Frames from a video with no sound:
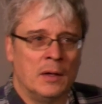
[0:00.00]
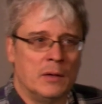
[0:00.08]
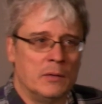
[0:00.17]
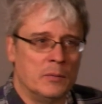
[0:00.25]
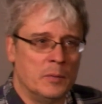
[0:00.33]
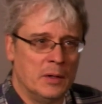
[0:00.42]

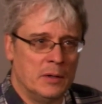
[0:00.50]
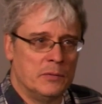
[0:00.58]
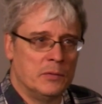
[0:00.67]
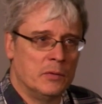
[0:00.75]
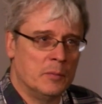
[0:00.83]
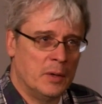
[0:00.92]
There are many
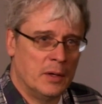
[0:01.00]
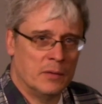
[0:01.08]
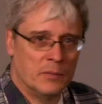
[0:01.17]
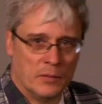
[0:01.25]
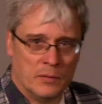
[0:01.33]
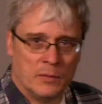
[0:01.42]
of you that may
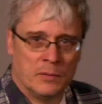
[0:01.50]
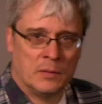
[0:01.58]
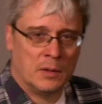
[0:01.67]
have other